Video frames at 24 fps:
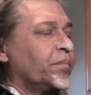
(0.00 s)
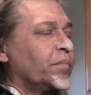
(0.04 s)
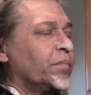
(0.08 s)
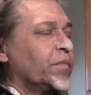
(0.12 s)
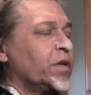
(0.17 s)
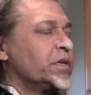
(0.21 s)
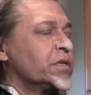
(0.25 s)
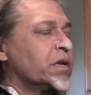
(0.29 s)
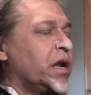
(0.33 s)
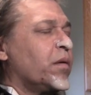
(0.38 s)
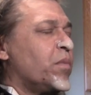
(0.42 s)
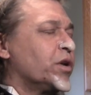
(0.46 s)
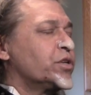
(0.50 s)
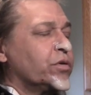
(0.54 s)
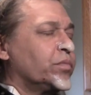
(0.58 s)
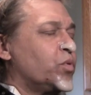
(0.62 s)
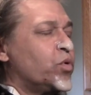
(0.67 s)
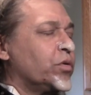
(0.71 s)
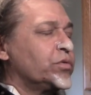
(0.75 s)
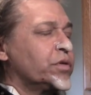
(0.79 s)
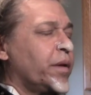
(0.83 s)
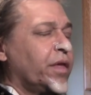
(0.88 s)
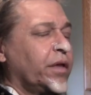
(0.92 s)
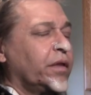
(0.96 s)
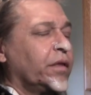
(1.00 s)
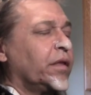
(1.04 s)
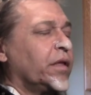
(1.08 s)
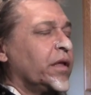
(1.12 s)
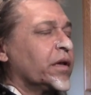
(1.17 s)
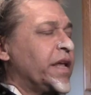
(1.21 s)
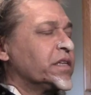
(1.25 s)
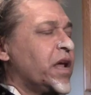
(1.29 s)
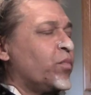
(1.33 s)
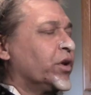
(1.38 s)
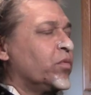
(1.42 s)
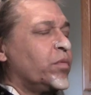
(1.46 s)
as opposed to
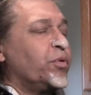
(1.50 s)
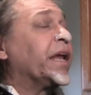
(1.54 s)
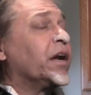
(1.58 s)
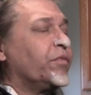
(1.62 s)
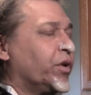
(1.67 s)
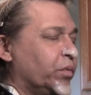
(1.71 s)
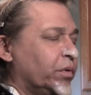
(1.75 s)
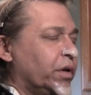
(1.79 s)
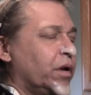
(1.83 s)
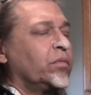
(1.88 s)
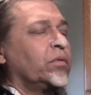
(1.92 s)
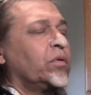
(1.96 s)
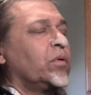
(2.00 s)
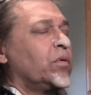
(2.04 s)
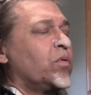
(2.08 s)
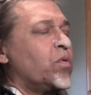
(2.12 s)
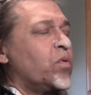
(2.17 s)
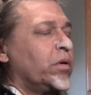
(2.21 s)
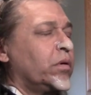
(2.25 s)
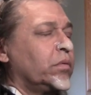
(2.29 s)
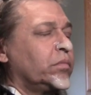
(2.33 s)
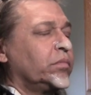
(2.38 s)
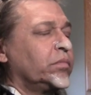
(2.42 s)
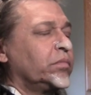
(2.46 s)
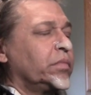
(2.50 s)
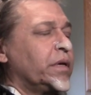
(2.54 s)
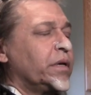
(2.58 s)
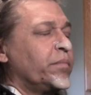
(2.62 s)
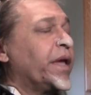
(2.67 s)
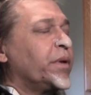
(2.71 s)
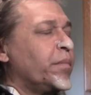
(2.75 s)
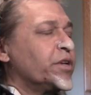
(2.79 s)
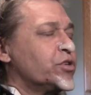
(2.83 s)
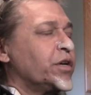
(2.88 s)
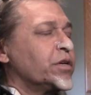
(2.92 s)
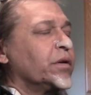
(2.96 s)
foam latex, the silicone you have to
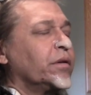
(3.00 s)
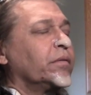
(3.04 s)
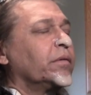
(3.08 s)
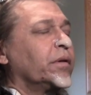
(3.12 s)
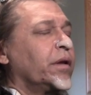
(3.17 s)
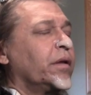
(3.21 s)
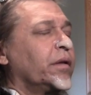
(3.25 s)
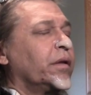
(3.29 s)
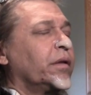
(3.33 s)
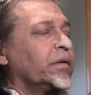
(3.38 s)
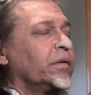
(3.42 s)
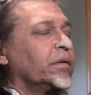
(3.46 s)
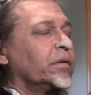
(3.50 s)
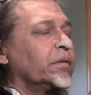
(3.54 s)
let the Prozaid